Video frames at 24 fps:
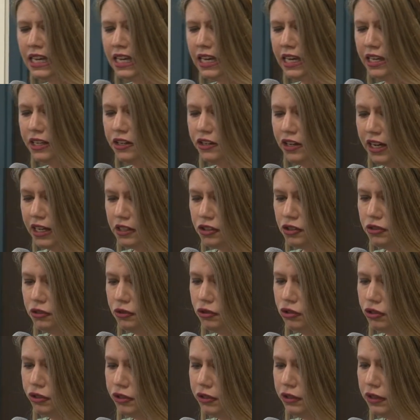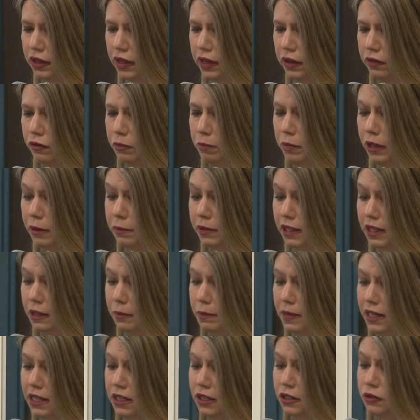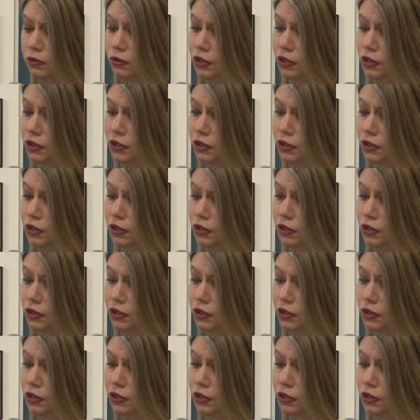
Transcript: International Journal of Public Opinion